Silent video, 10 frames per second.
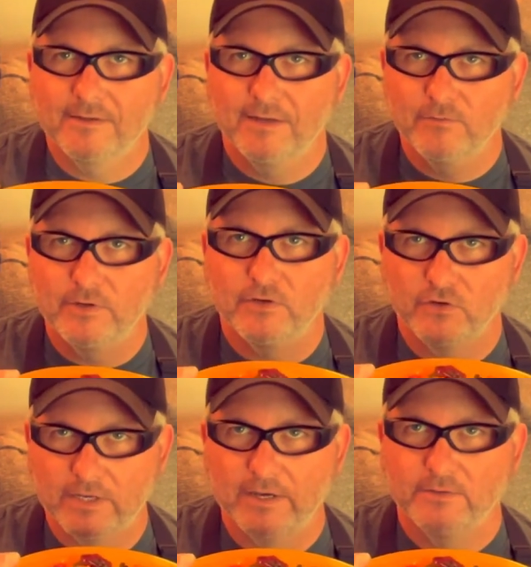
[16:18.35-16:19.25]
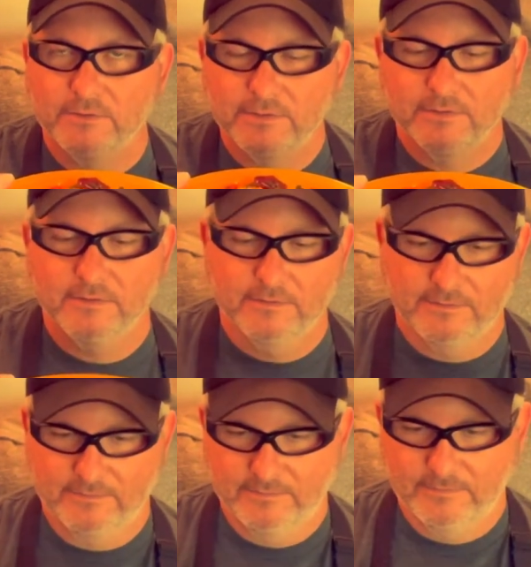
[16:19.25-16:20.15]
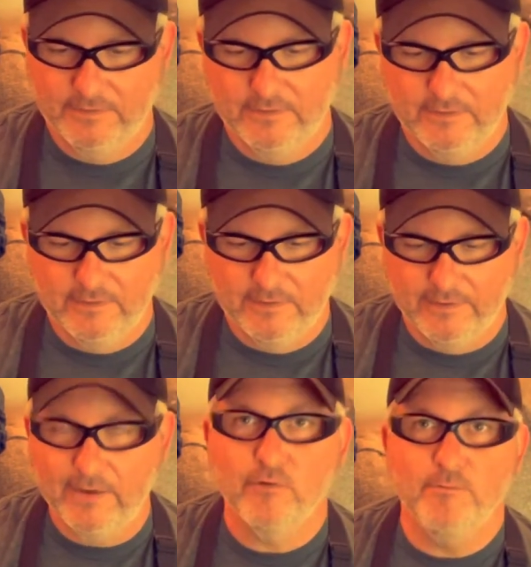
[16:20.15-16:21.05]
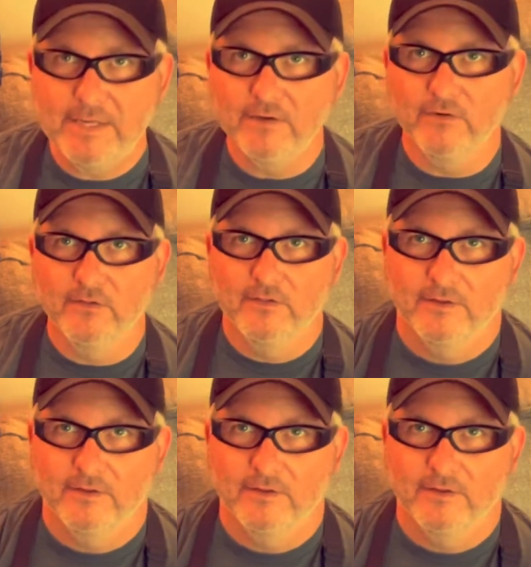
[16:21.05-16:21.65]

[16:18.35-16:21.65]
every cookout, every meal.